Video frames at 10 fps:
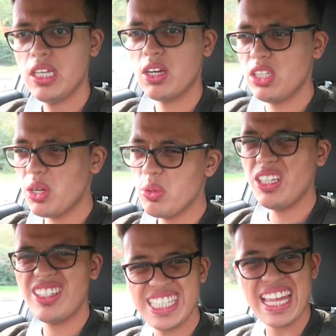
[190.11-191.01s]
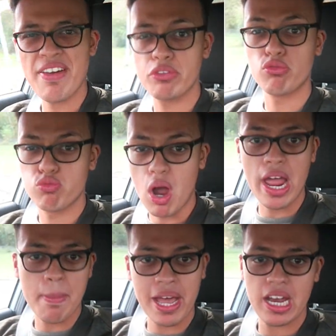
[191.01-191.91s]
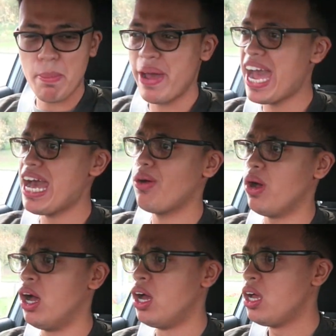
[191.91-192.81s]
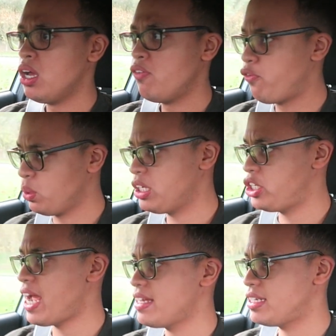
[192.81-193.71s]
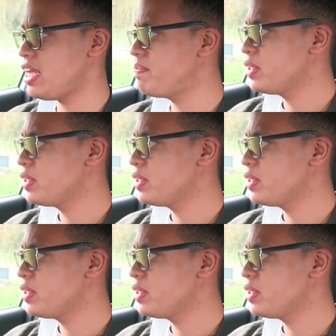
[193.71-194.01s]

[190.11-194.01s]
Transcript: you know when you just have the right amount of power for the chassis.